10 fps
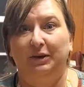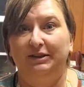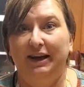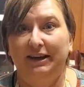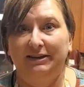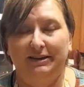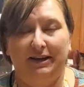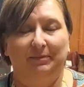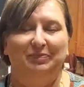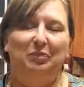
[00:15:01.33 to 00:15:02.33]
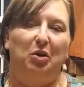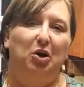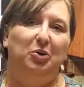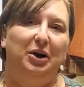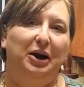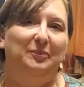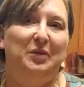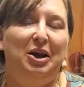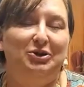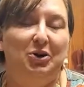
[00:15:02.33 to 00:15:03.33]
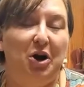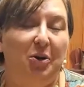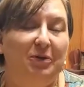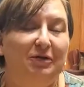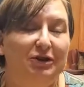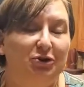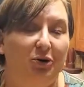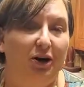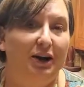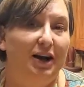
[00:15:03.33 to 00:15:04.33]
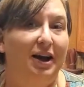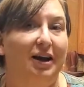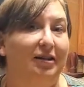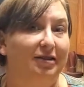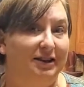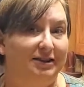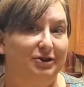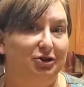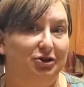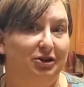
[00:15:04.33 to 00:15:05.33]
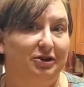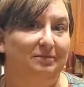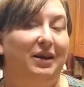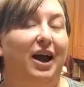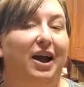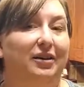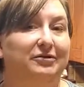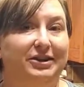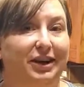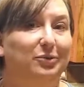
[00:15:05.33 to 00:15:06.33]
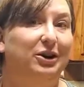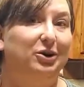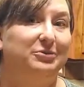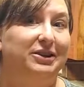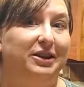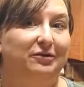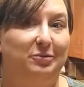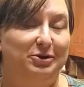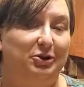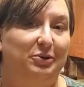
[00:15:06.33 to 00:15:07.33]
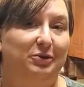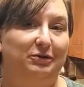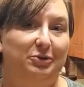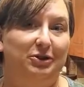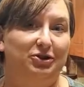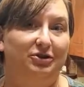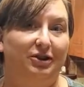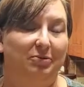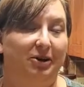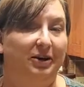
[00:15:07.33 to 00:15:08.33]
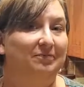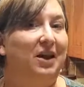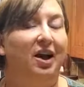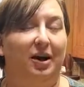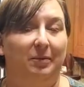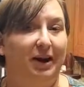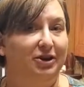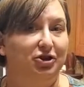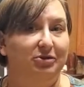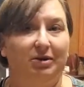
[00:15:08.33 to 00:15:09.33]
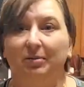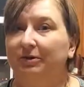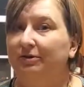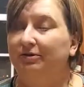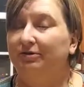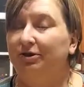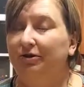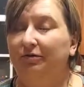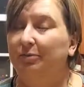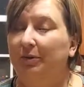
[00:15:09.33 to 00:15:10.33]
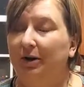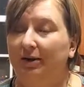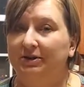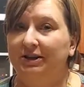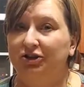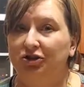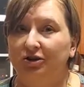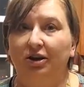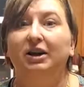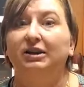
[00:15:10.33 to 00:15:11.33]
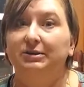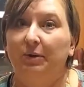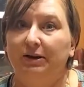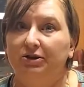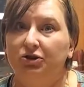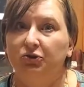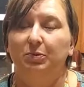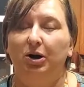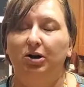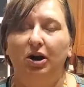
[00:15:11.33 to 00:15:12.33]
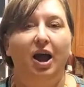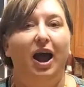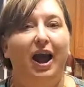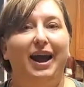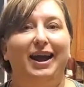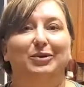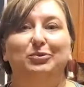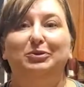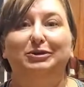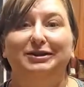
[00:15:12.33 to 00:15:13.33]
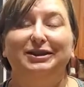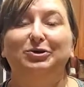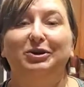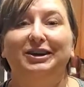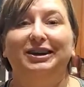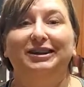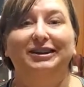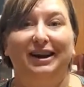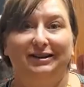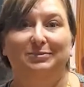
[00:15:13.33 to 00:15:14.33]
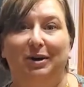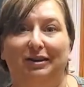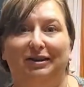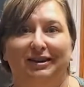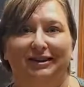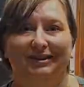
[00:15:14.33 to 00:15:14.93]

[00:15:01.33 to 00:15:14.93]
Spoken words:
be tasty. All right, so I hope you've enjoyed this edition of DIY Homesteading from Missouri River Regional Library. I'm Angie, coming to you from my mom's kitchen because mine's too small, and we will see you again next month.